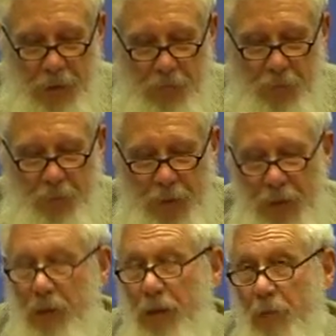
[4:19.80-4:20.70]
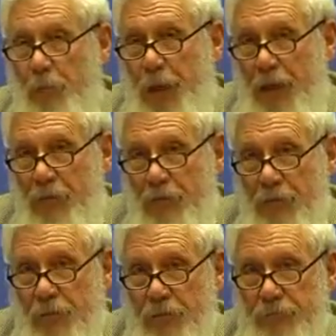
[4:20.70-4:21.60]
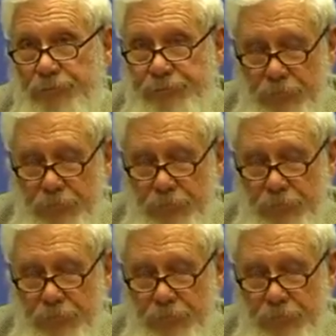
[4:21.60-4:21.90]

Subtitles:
Let me make a comparison.